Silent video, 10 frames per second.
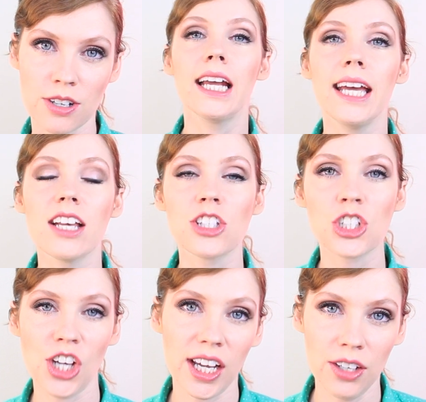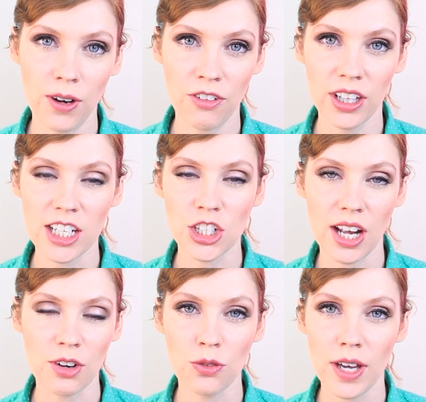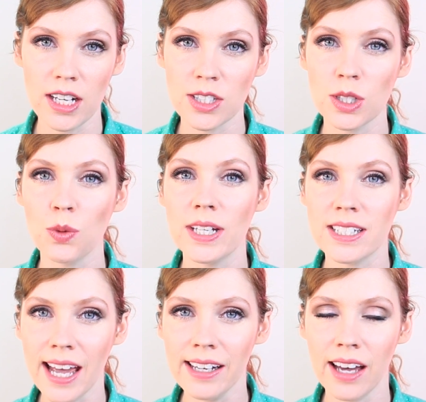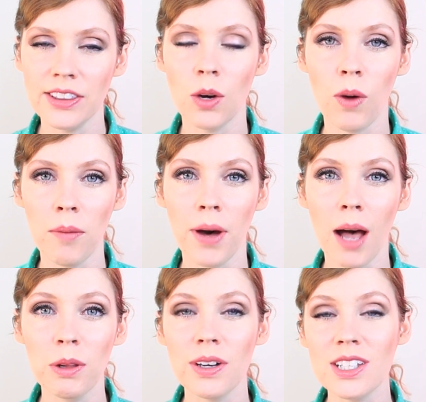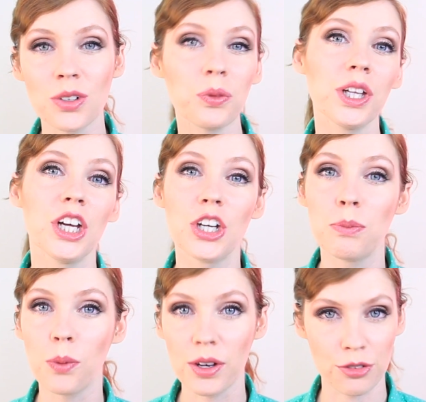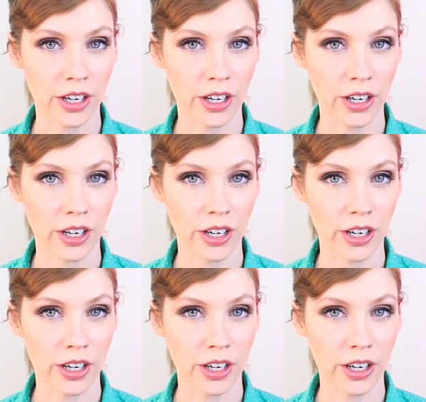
Andi has the shocking revelation after the Fantasy Suite date night that Juan Pablo isn't really a good boyfriend.